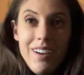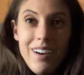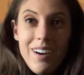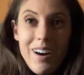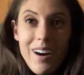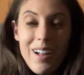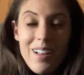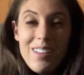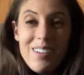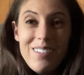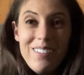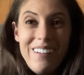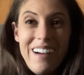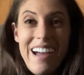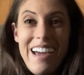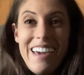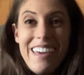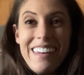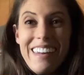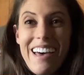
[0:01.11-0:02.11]
All
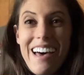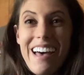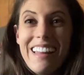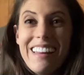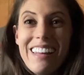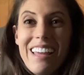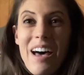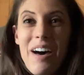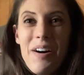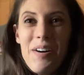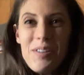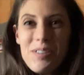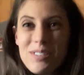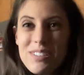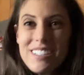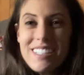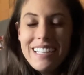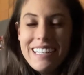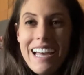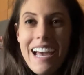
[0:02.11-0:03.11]
right, hello.
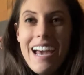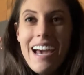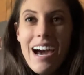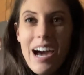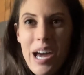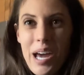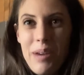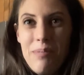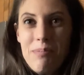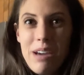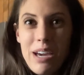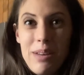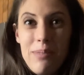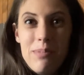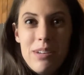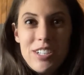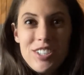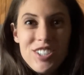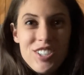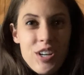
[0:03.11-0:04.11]
Today I am going
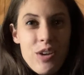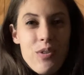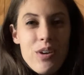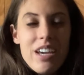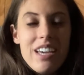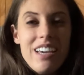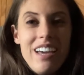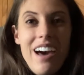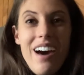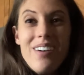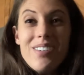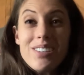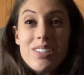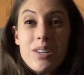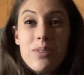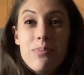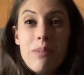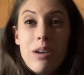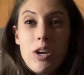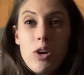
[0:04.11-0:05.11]
to be showing how
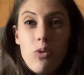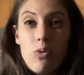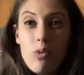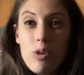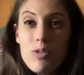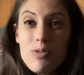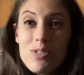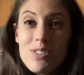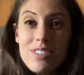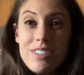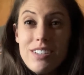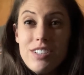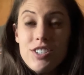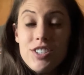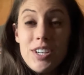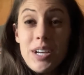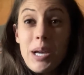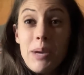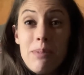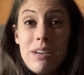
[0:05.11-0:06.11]
to make roasted
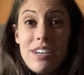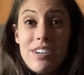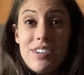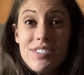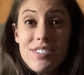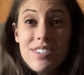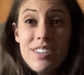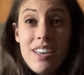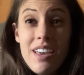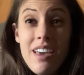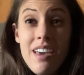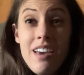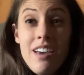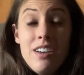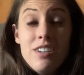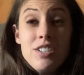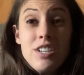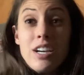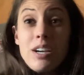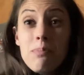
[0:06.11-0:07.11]
chickpeas.
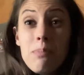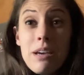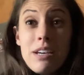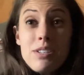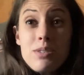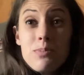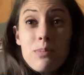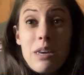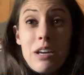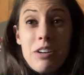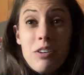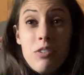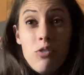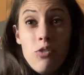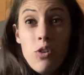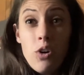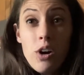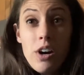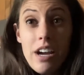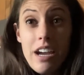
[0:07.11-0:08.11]
Chickpeas make
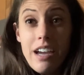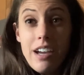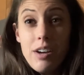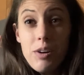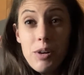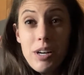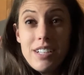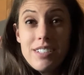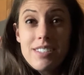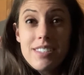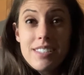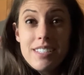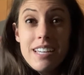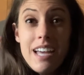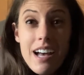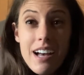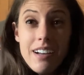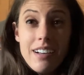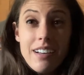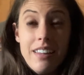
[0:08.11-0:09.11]
for a great
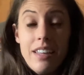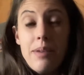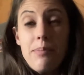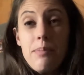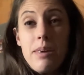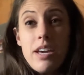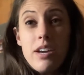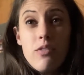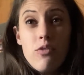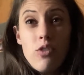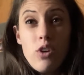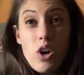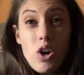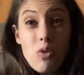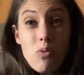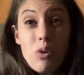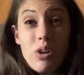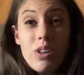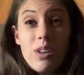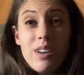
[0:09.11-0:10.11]
snack. They make for
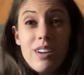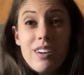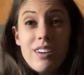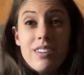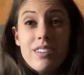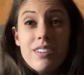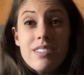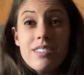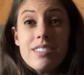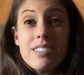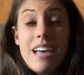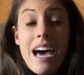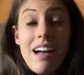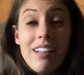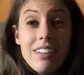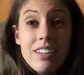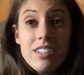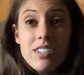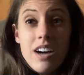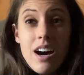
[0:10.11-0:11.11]
a really good
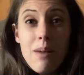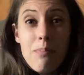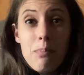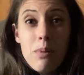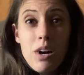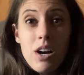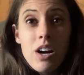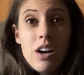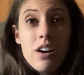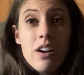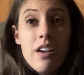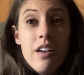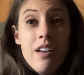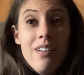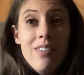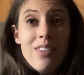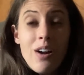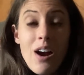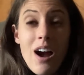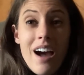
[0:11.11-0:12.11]
salad topper.
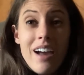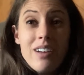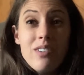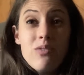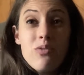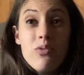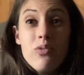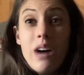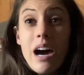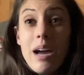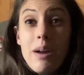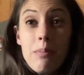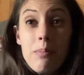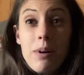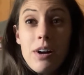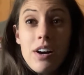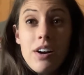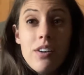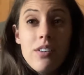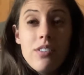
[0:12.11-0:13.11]
They're high in
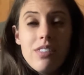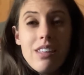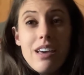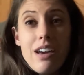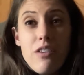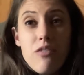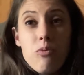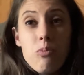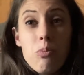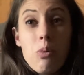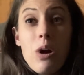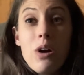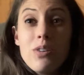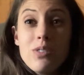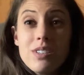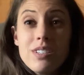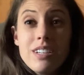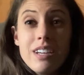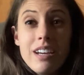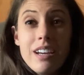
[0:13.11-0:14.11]
fiber, they have
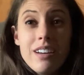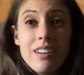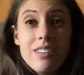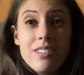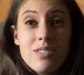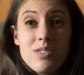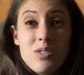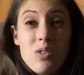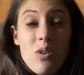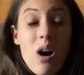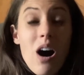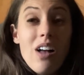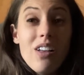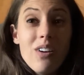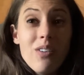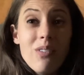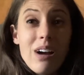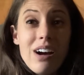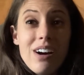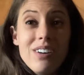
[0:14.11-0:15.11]
protein, so all
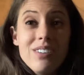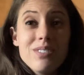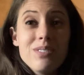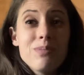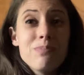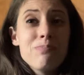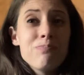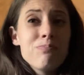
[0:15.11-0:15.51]
around